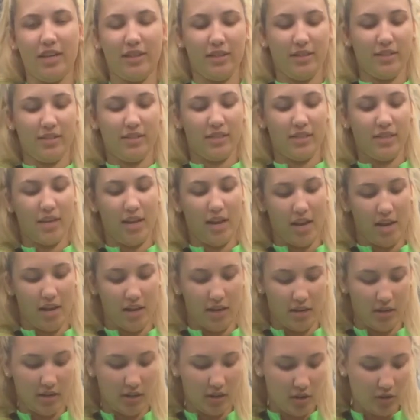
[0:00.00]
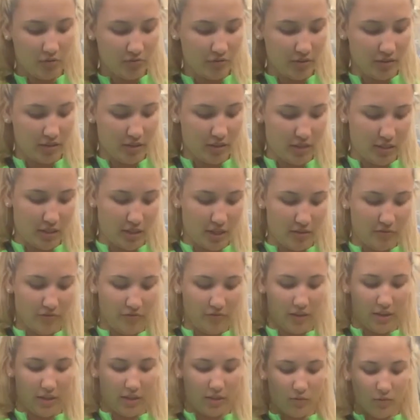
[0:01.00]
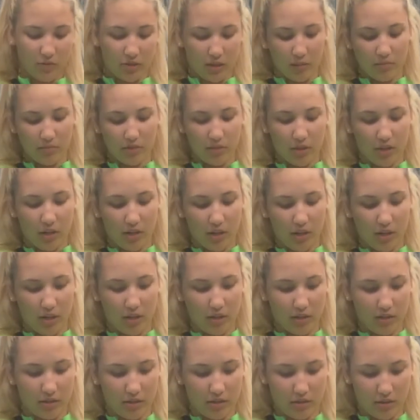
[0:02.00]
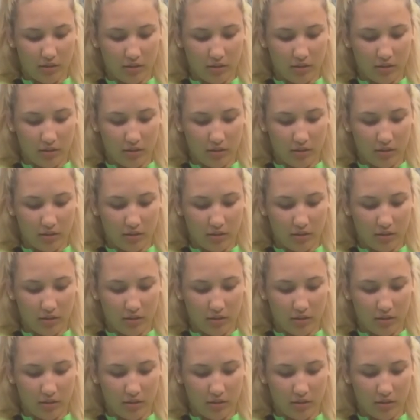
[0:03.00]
on this 10. Hopefully this 10 fits, which I'm sure it is.